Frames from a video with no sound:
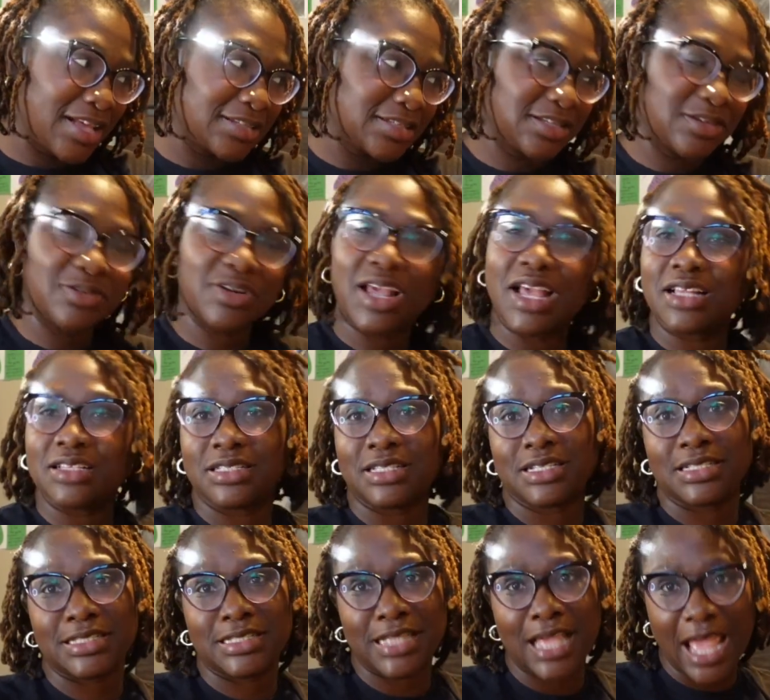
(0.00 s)
So now
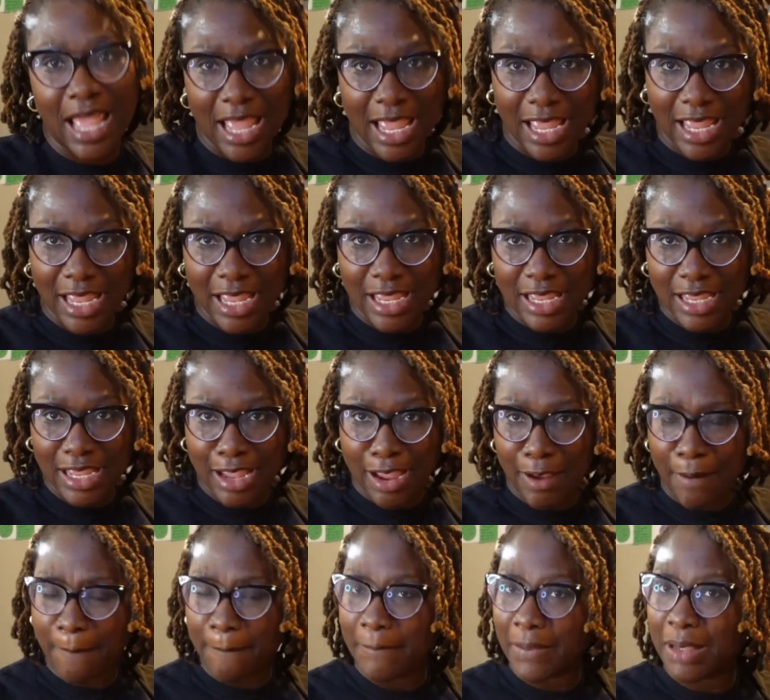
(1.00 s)
today,
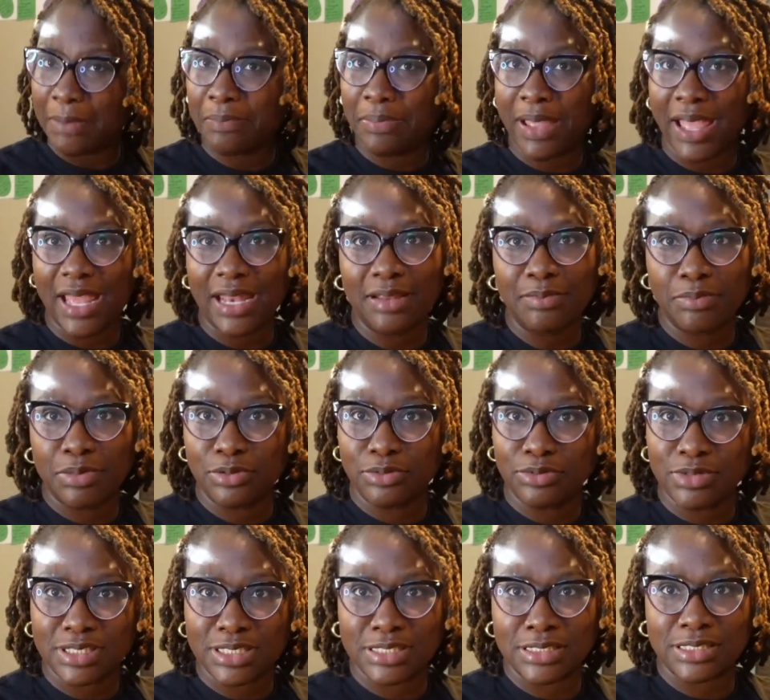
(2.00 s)
my petty
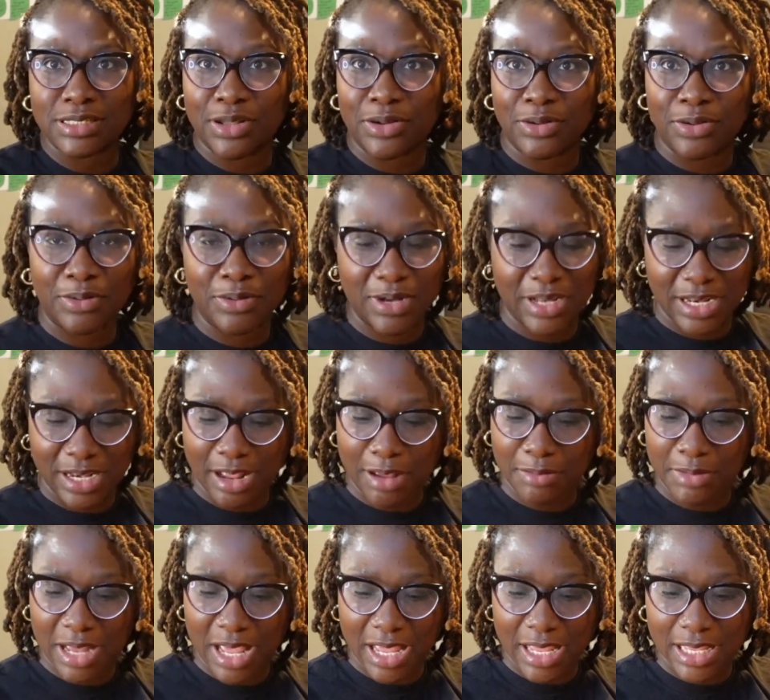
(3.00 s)
boots is on. And I'm
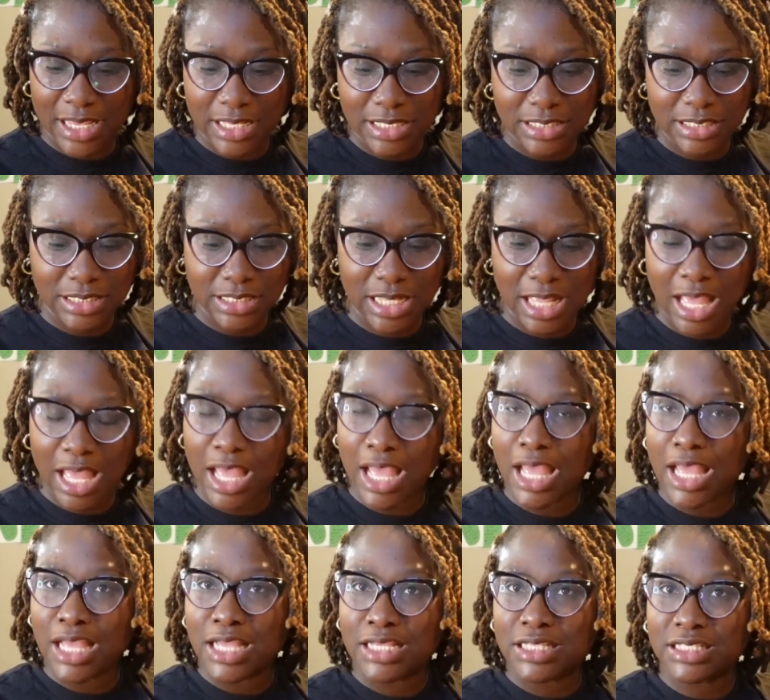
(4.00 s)
like, it's
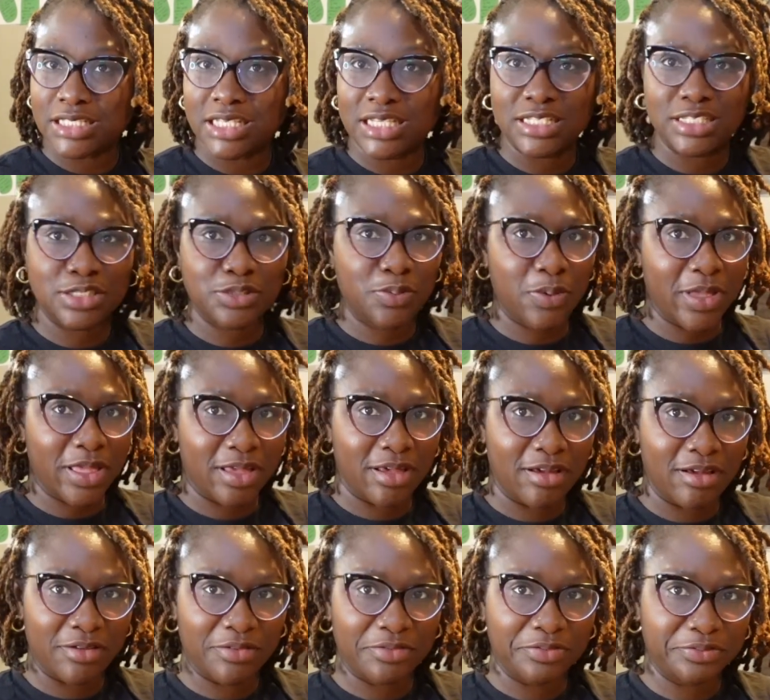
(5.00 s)

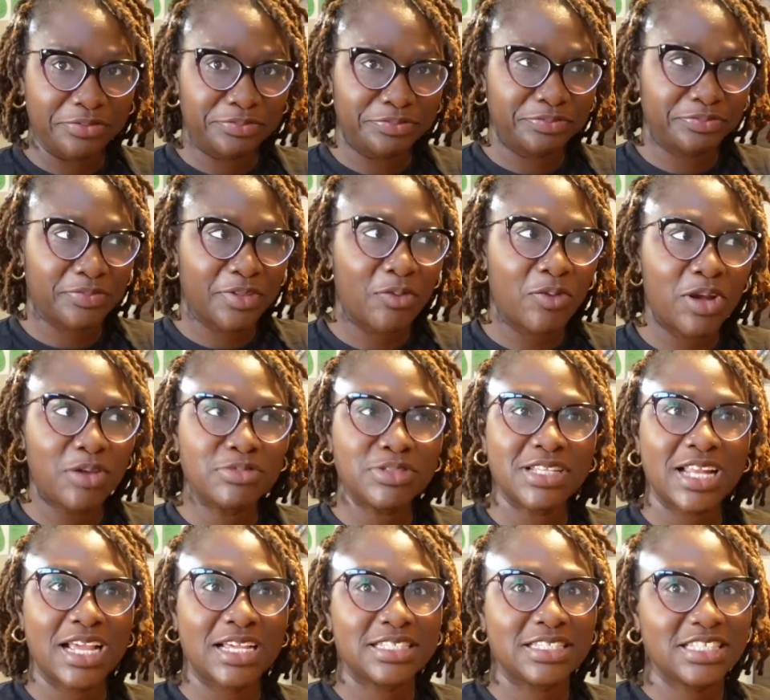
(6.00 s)
6:12. Well, it was
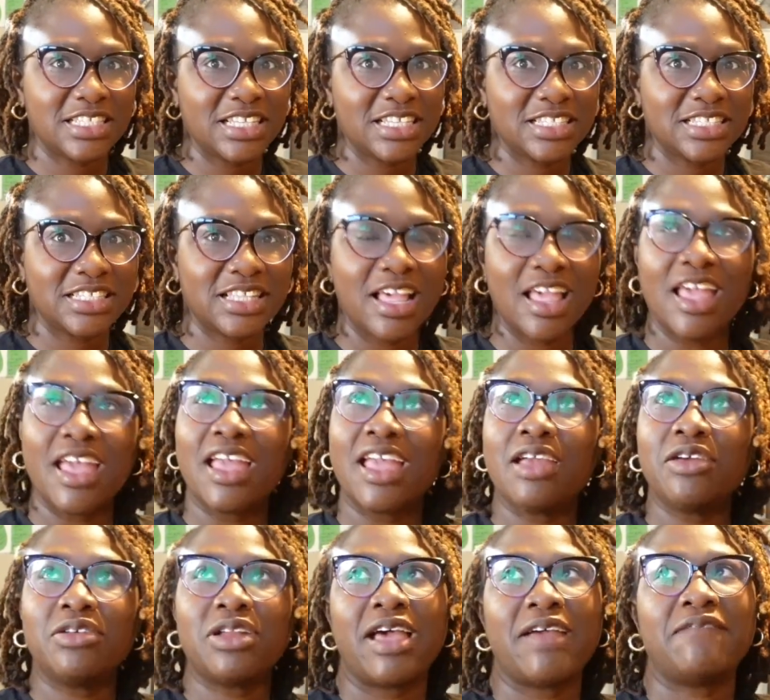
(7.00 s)
like 6.
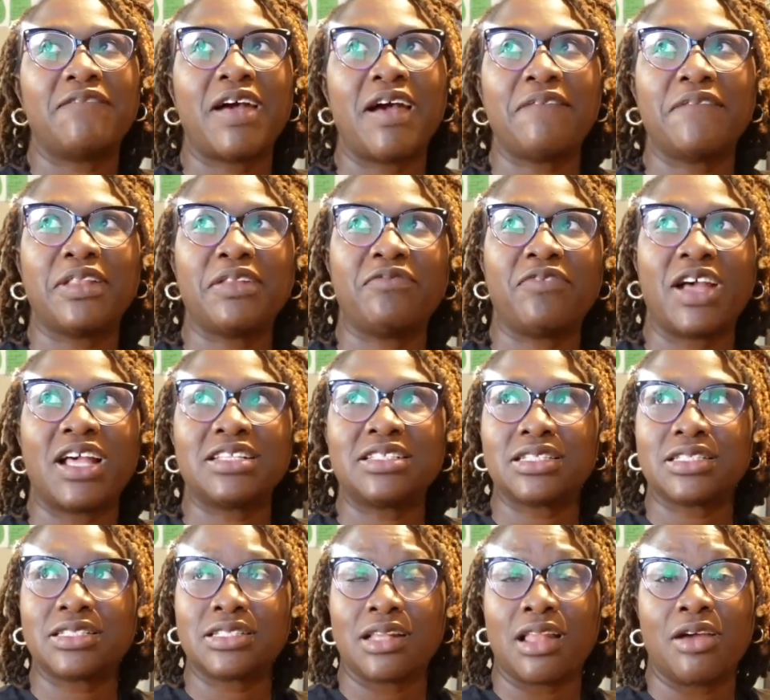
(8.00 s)
It was like 5:55,
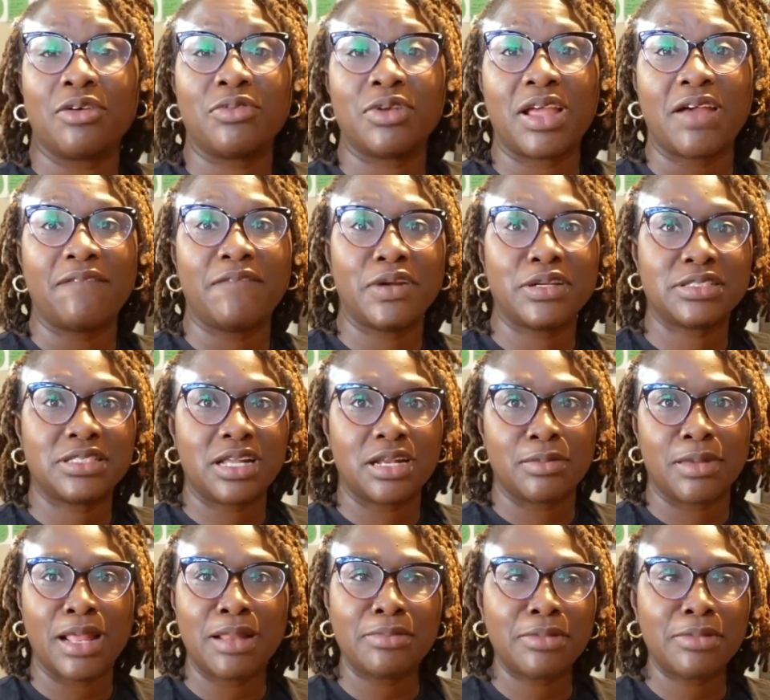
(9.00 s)
6 o'clock when I first thought about it.